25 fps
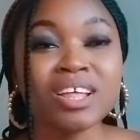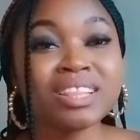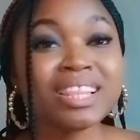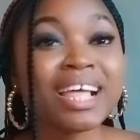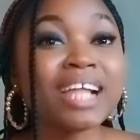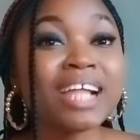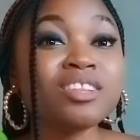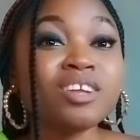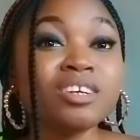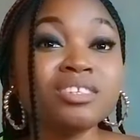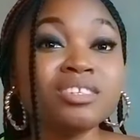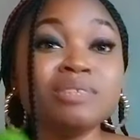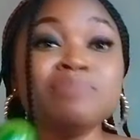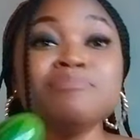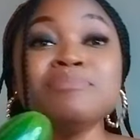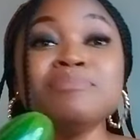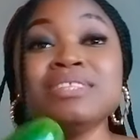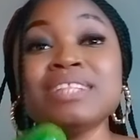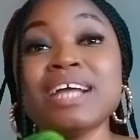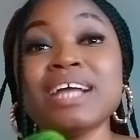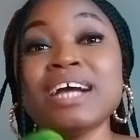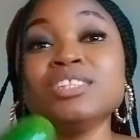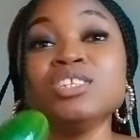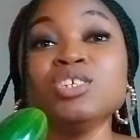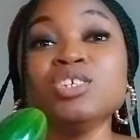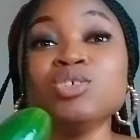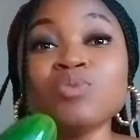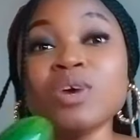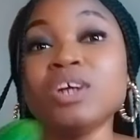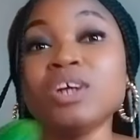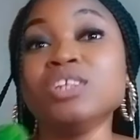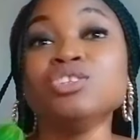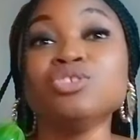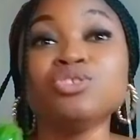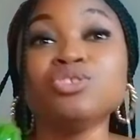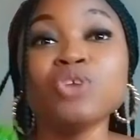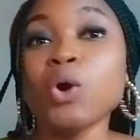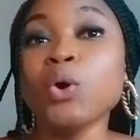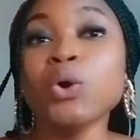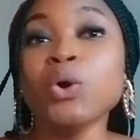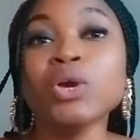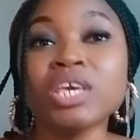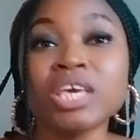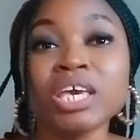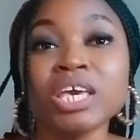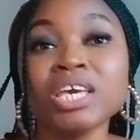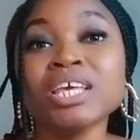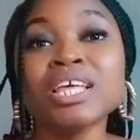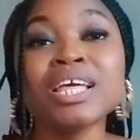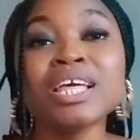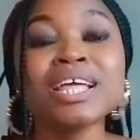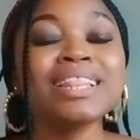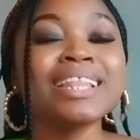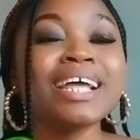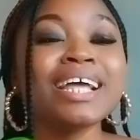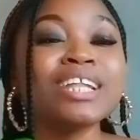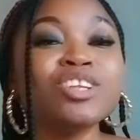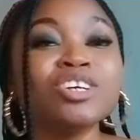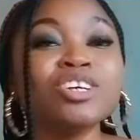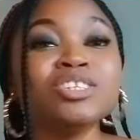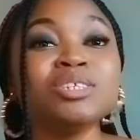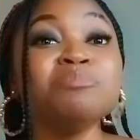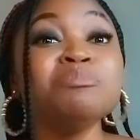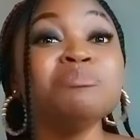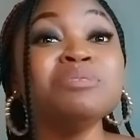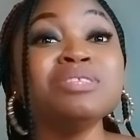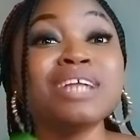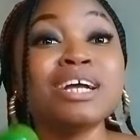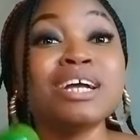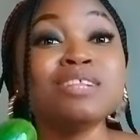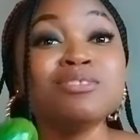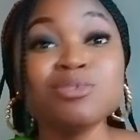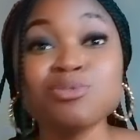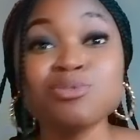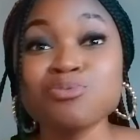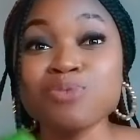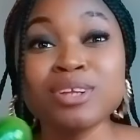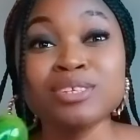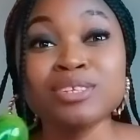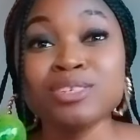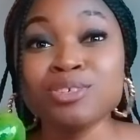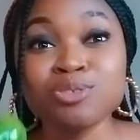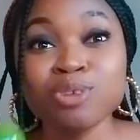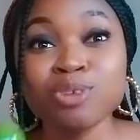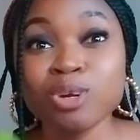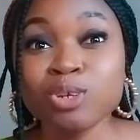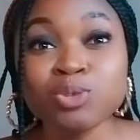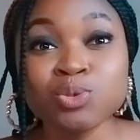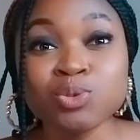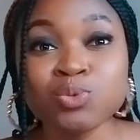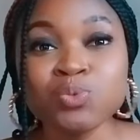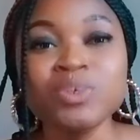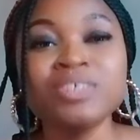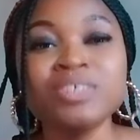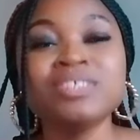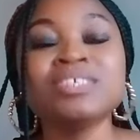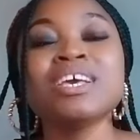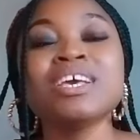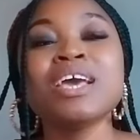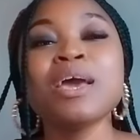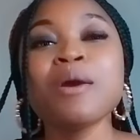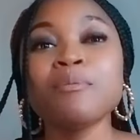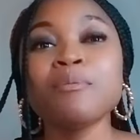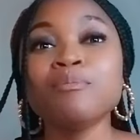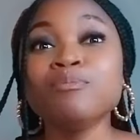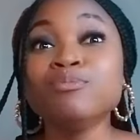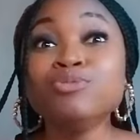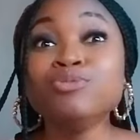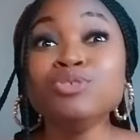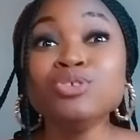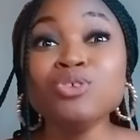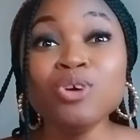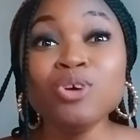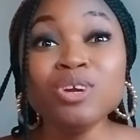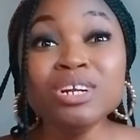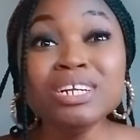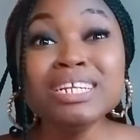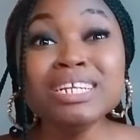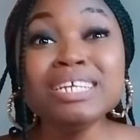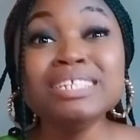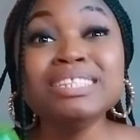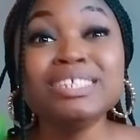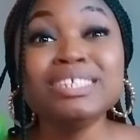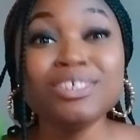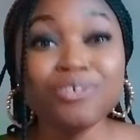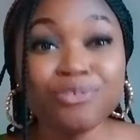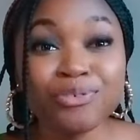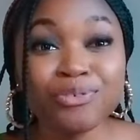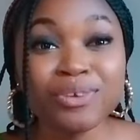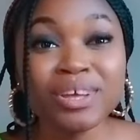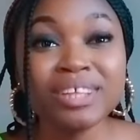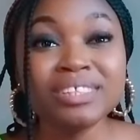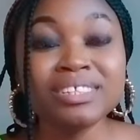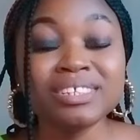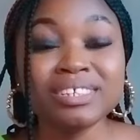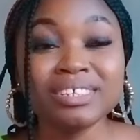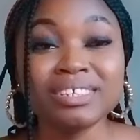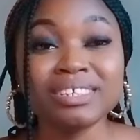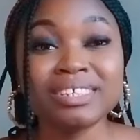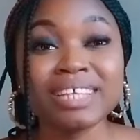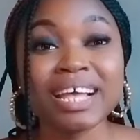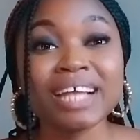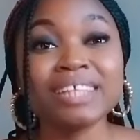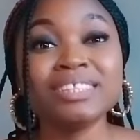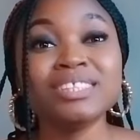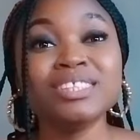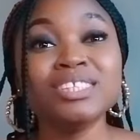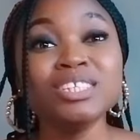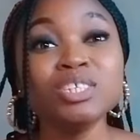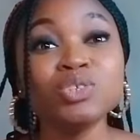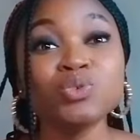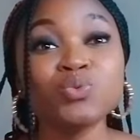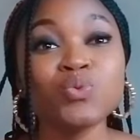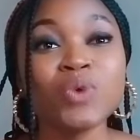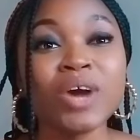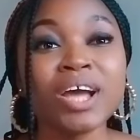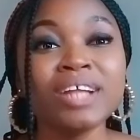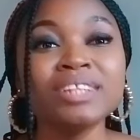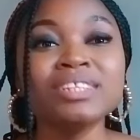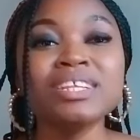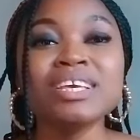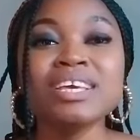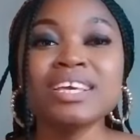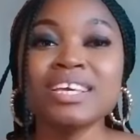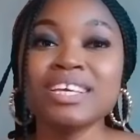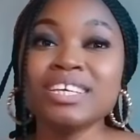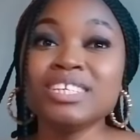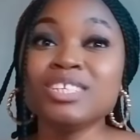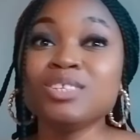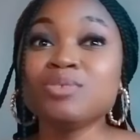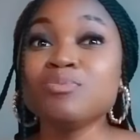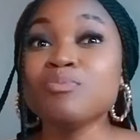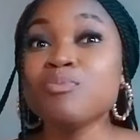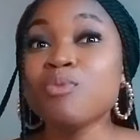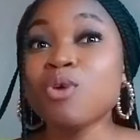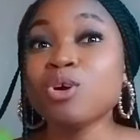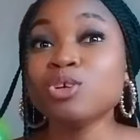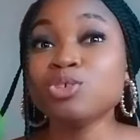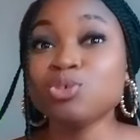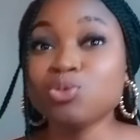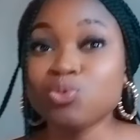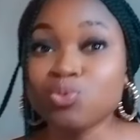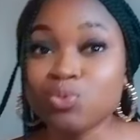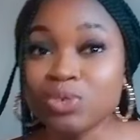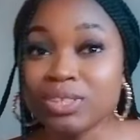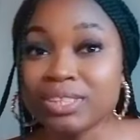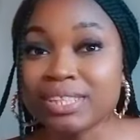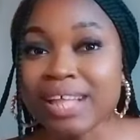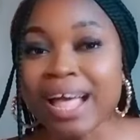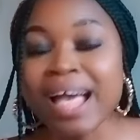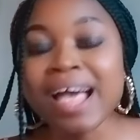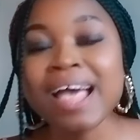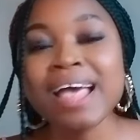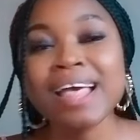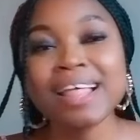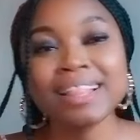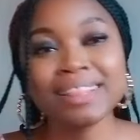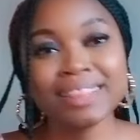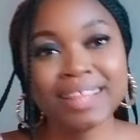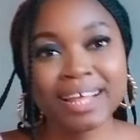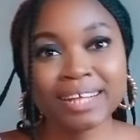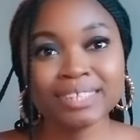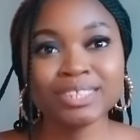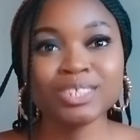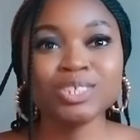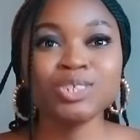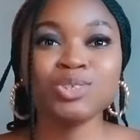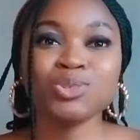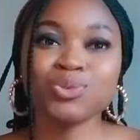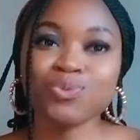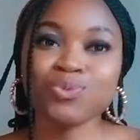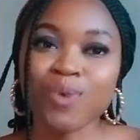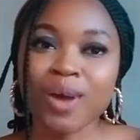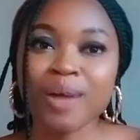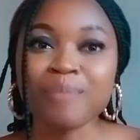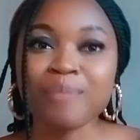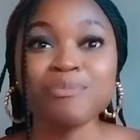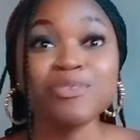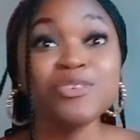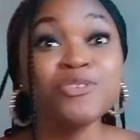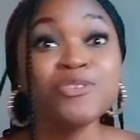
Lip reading: That doesn't mean that this one is not okay. That doesn't mean that this one is not sweet. The only difference is that this one is more sweeter than this one.